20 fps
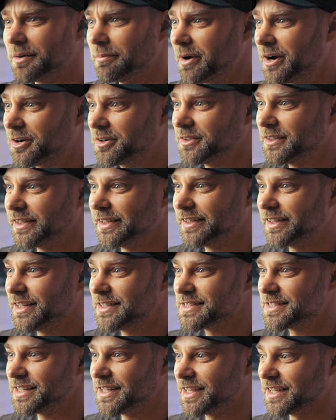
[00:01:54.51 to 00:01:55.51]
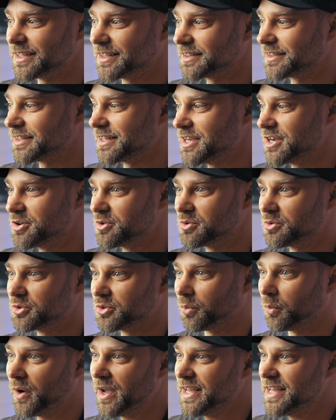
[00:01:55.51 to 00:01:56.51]
apparently that's like
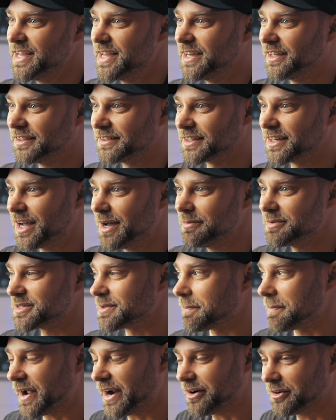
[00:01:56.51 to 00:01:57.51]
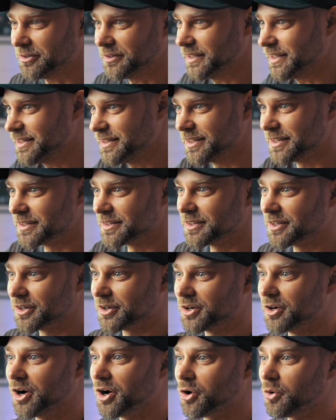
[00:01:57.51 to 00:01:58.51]
the way he held it up is apparently the
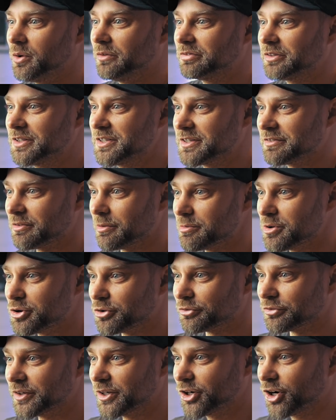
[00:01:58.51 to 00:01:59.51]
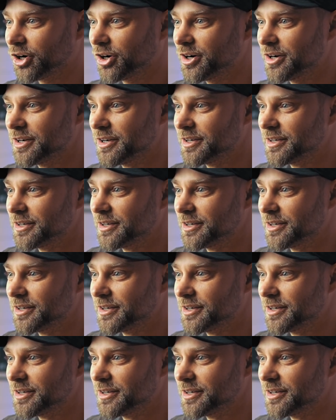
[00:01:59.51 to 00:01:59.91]
equivalent of a middle finger.